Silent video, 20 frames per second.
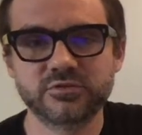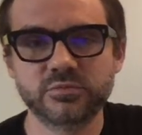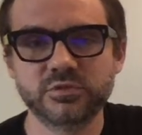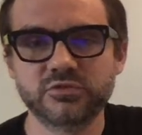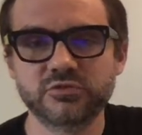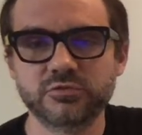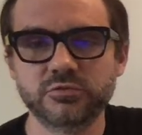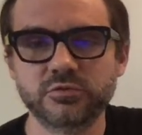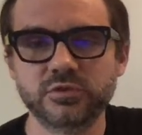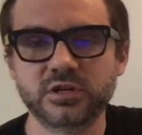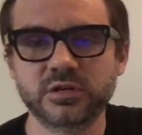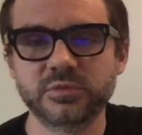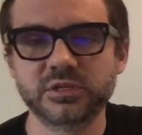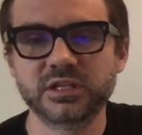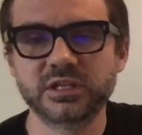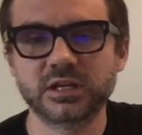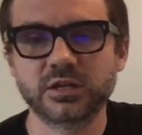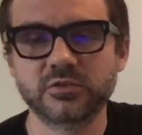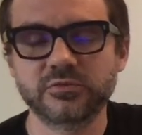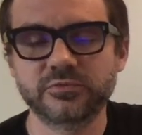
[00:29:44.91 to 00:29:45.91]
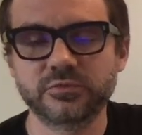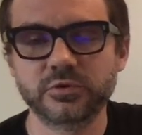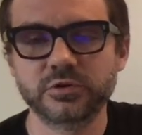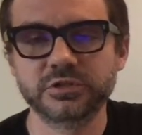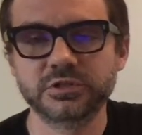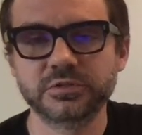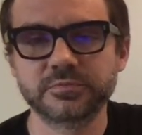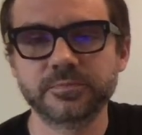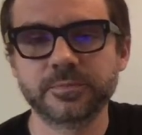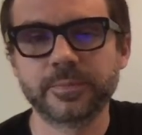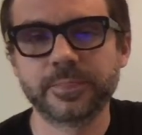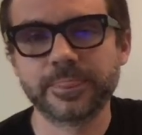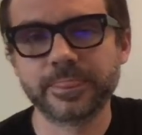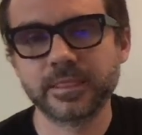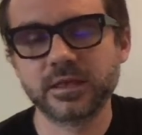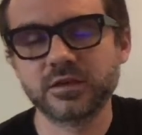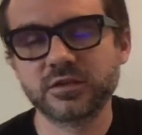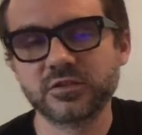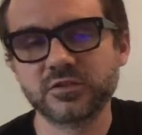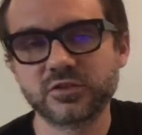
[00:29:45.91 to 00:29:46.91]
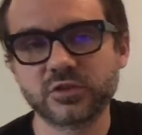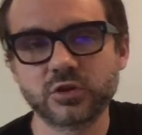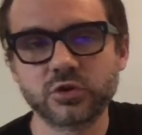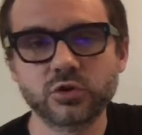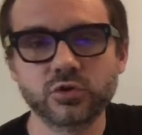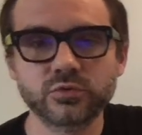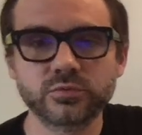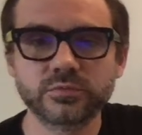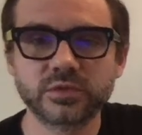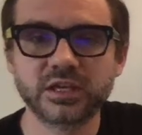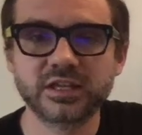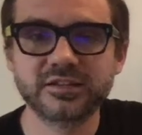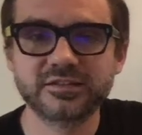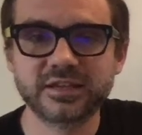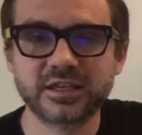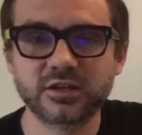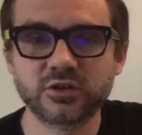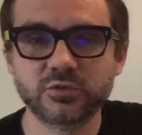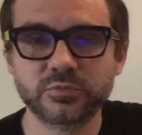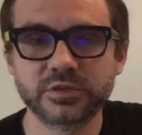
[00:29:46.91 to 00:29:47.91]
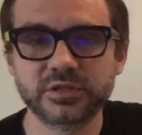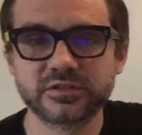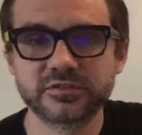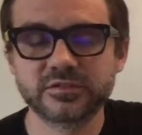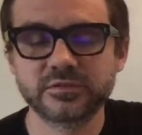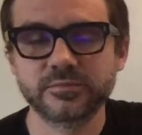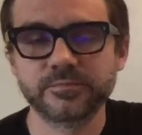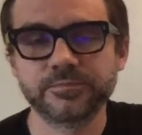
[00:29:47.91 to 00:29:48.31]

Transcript: have to be true that I'm in California. So entailment,